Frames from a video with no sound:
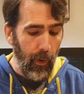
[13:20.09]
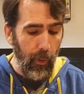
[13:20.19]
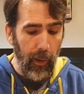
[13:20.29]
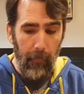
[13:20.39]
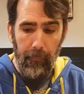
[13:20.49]

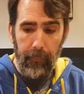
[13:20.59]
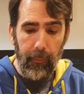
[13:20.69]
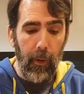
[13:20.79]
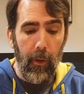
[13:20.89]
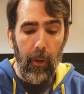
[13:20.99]
Okay.
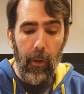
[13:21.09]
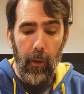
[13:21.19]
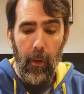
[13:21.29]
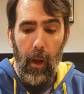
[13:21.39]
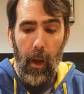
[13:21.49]

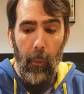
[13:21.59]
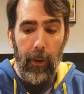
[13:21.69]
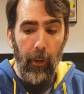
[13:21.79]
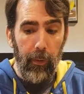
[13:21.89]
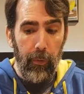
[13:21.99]

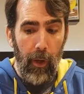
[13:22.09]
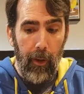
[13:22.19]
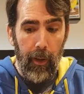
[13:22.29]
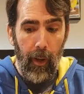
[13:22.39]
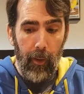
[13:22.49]
We also
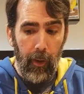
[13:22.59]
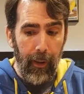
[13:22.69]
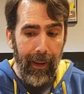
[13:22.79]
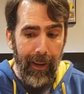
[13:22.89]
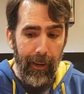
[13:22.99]
found another
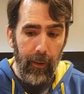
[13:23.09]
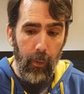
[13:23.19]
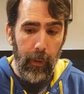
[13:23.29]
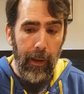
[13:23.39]
land.